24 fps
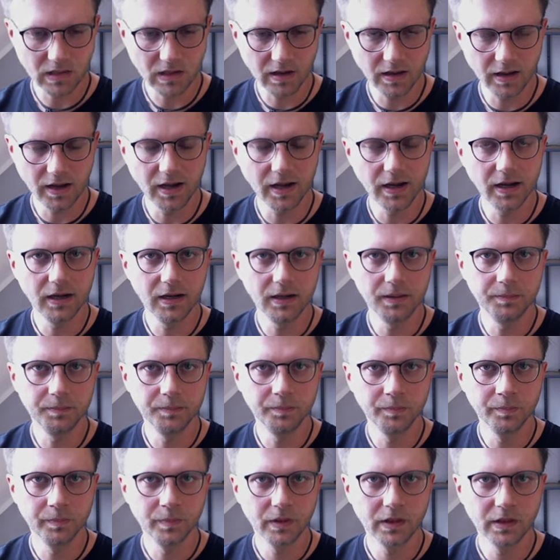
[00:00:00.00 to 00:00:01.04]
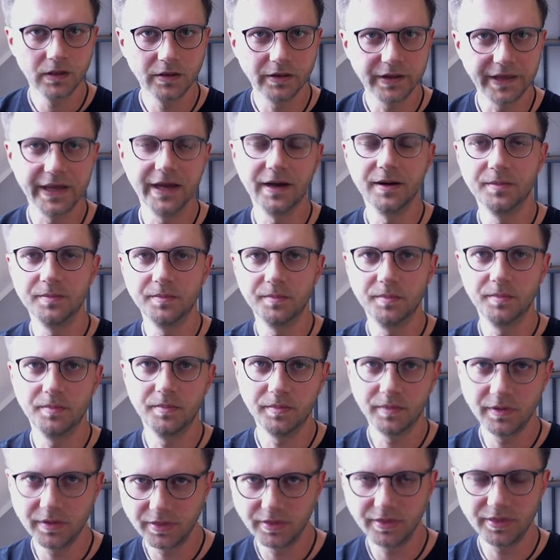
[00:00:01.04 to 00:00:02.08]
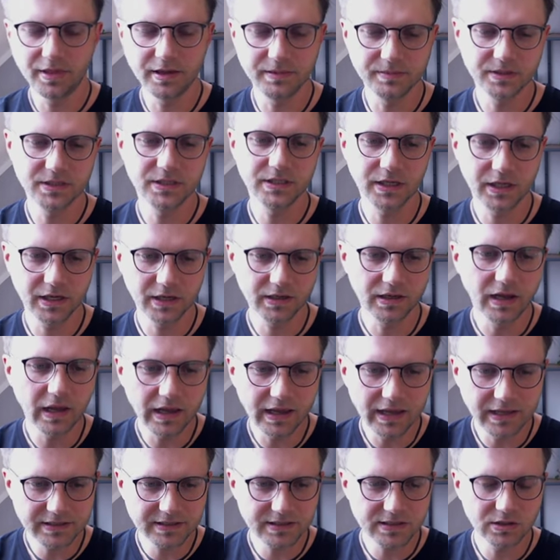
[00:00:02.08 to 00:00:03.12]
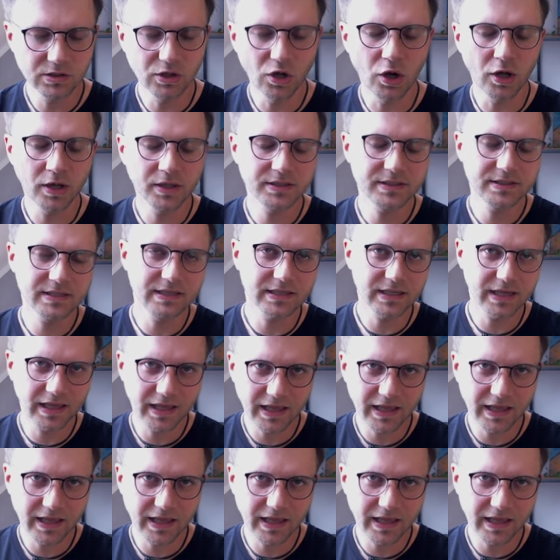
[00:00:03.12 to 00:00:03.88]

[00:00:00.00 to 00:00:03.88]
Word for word: um, yeah, something is not